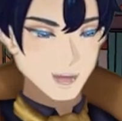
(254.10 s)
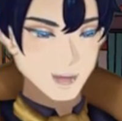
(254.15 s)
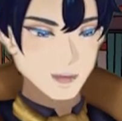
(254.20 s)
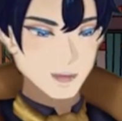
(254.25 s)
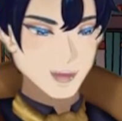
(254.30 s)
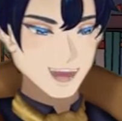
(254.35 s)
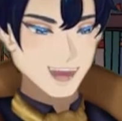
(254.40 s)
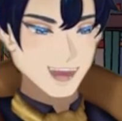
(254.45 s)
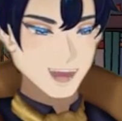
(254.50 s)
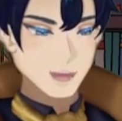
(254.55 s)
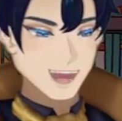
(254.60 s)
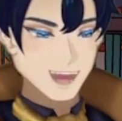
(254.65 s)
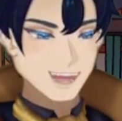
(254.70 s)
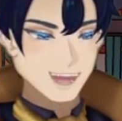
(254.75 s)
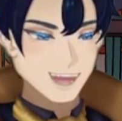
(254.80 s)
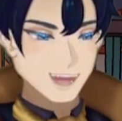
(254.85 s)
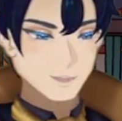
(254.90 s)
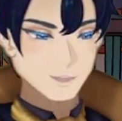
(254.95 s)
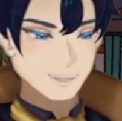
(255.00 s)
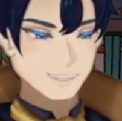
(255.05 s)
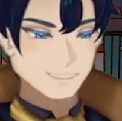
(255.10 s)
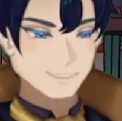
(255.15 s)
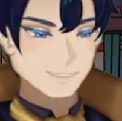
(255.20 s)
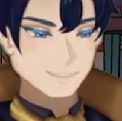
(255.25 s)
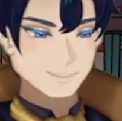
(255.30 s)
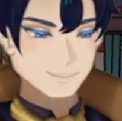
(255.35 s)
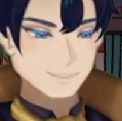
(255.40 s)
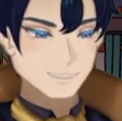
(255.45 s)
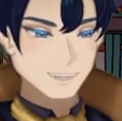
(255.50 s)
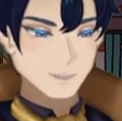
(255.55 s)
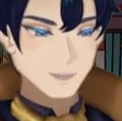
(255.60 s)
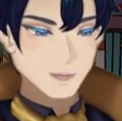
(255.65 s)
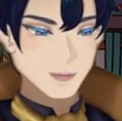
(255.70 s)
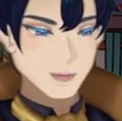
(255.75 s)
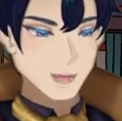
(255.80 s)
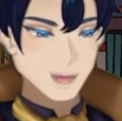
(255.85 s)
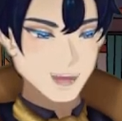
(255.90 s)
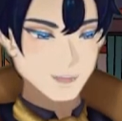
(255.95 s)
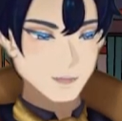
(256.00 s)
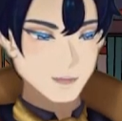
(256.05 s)
rain was different.
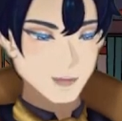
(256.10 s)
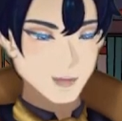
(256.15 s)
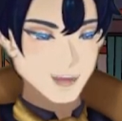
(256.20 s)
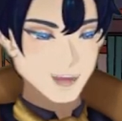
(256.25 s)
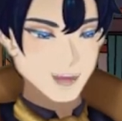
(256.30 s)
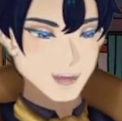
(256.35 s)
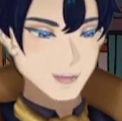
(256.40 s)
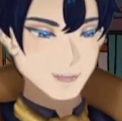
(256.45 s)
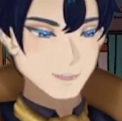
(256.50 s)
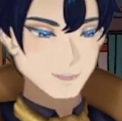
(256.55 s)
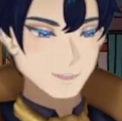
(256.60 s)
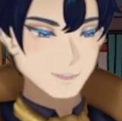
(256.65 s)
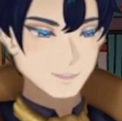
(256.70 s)
Straight rain,